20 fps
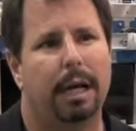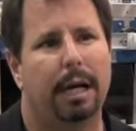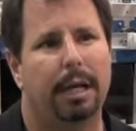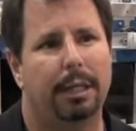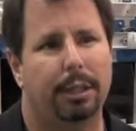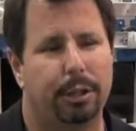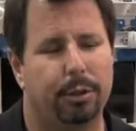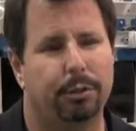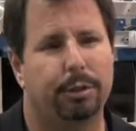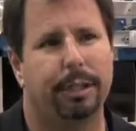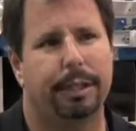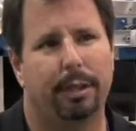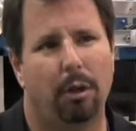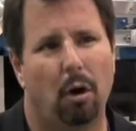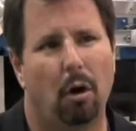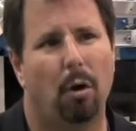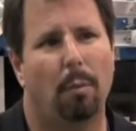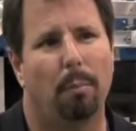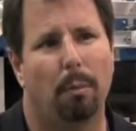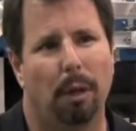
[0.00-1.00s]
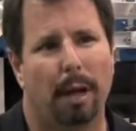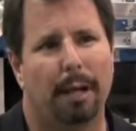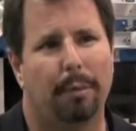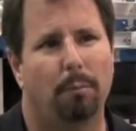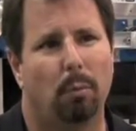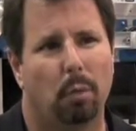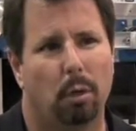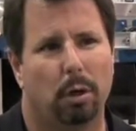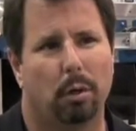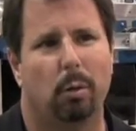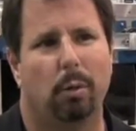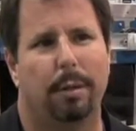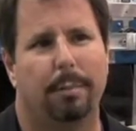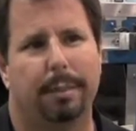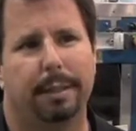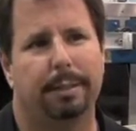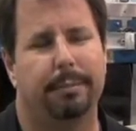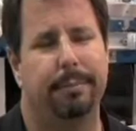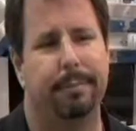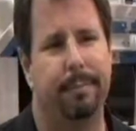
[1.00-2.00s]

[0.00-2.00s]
using all Blackmore equipment.